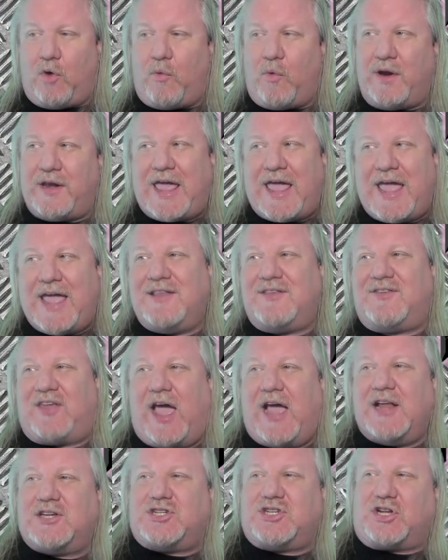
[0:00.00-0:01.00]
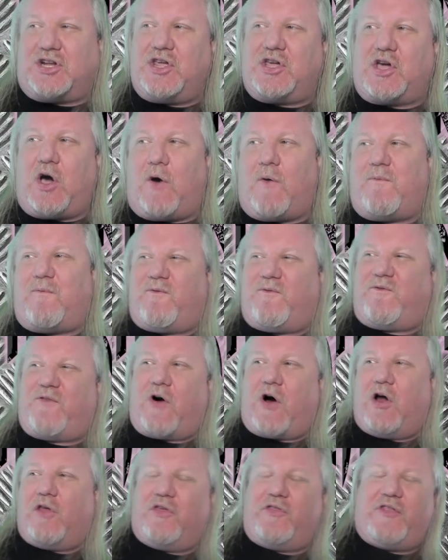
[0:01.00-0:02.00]
would intentionally go
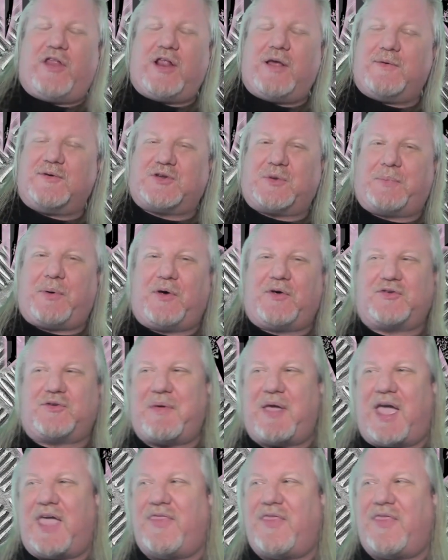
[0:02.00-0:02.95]
farther than it was supposed to be,